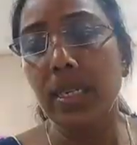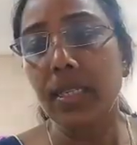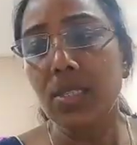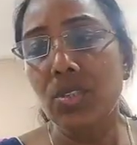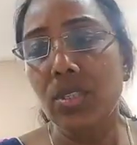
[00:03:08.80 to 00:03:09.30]

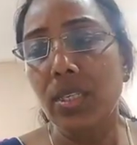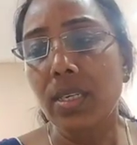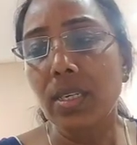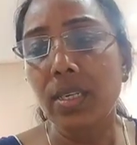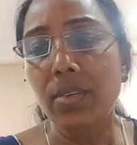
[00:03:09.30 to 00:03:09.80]

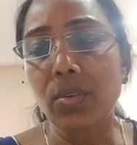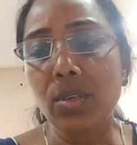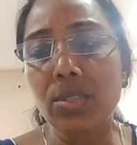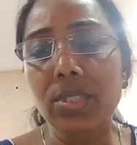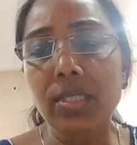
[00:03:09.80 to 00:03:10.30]
Industrial
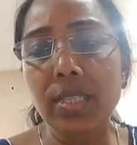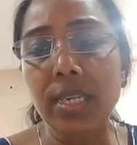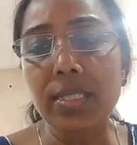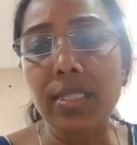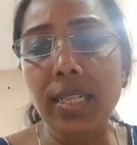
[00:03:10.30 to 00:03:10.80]
revolution
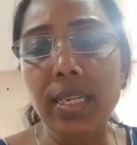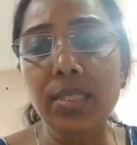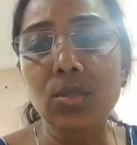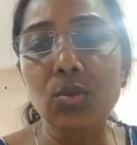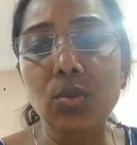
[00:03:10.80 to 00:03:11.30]
has
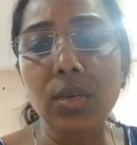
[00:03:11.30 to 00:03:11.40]
led to